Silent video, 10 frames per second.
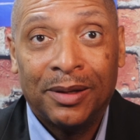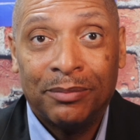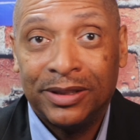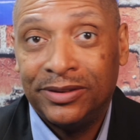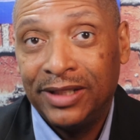
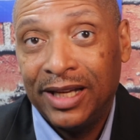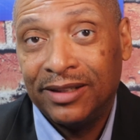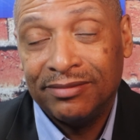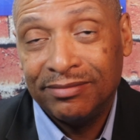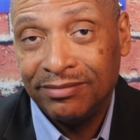but you
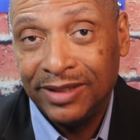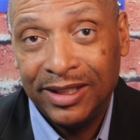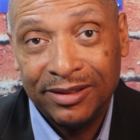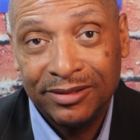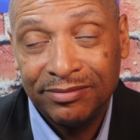get, you
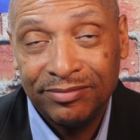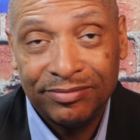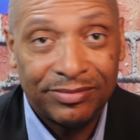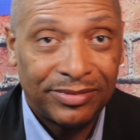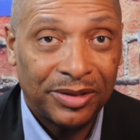know,
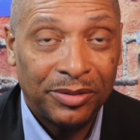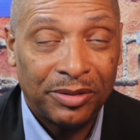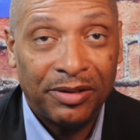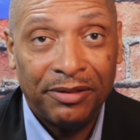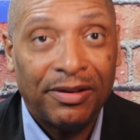2,
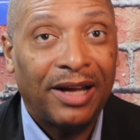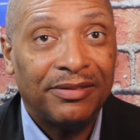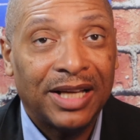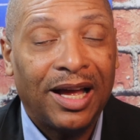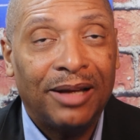3,
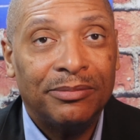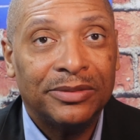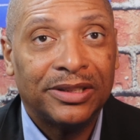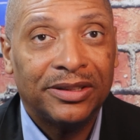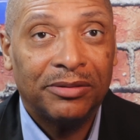5
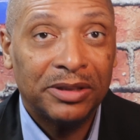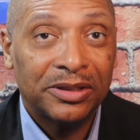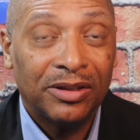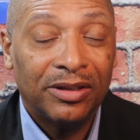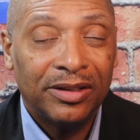times the
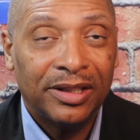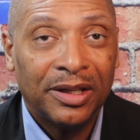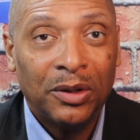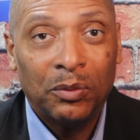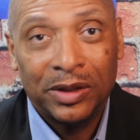return
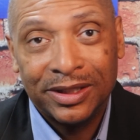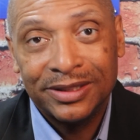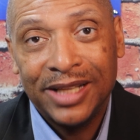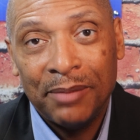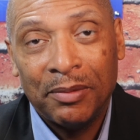with the
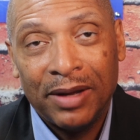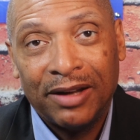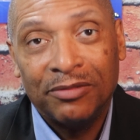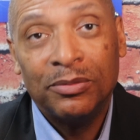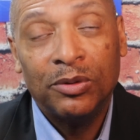same
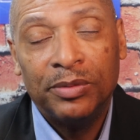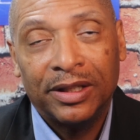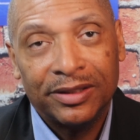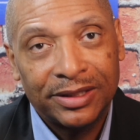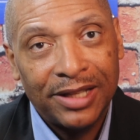amount of
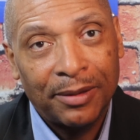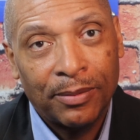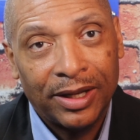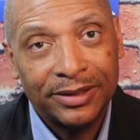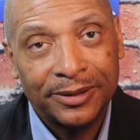movement of the stock
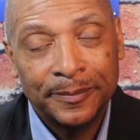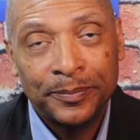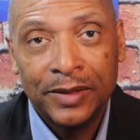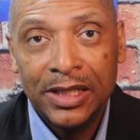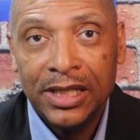price.
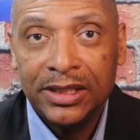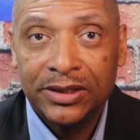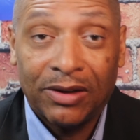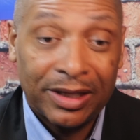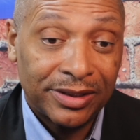
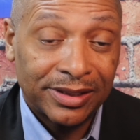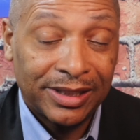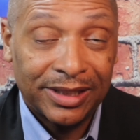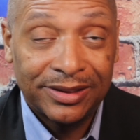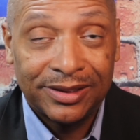So I just
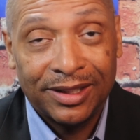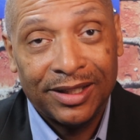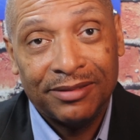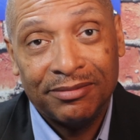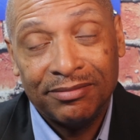think it's
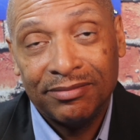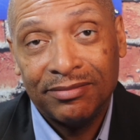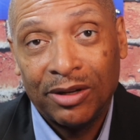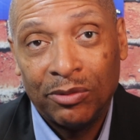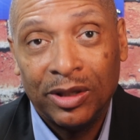a
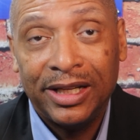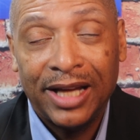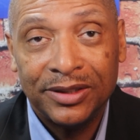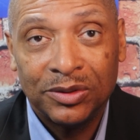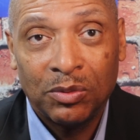really
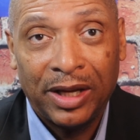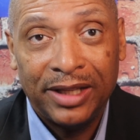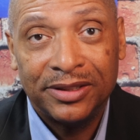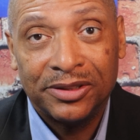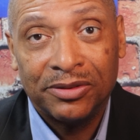nice
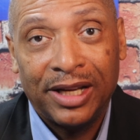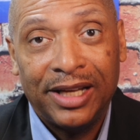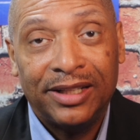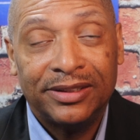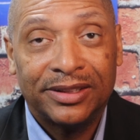way to
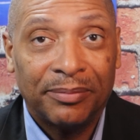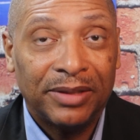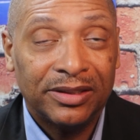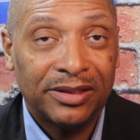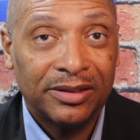trade and
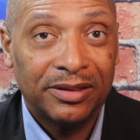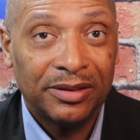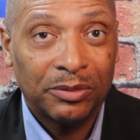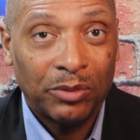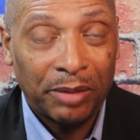something to
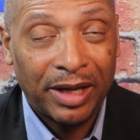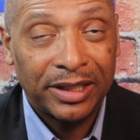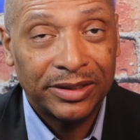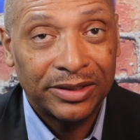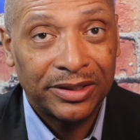one
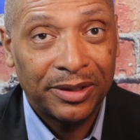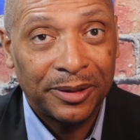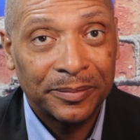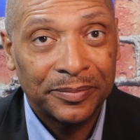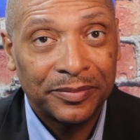might consider.